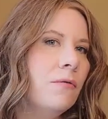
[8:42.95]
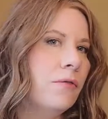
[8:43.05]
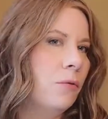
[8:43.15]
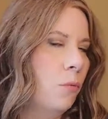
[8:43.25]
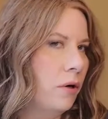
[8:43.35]

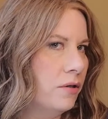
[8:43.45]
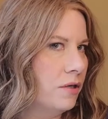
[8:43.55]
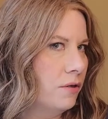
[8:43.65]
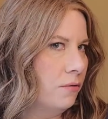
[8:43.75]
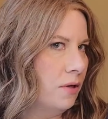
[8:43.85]
if you want
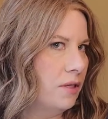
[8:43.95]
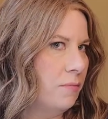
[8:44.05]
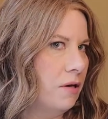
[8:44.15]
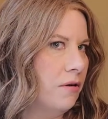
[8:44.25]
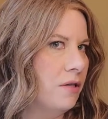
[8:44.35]
to
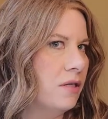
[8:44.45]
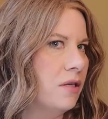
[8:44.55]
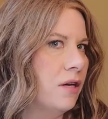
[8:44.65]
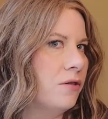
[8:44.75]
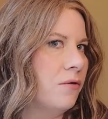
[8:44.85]
experience
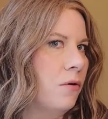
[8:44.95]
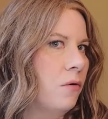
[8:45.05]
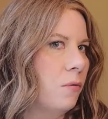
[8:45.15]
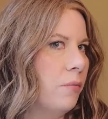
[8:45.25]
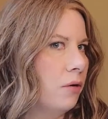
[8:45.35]
Nitro
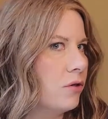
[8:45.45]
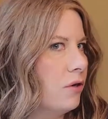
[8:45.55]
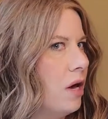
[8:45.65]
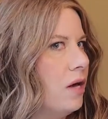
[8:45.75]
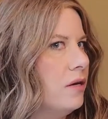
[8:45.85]
or
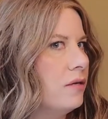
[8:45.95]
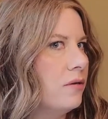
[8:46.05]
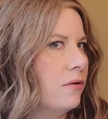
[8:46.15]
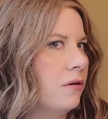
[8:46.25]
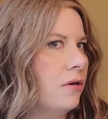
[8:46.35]

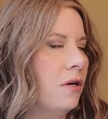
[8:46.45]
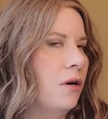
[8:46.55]
BelleTress, or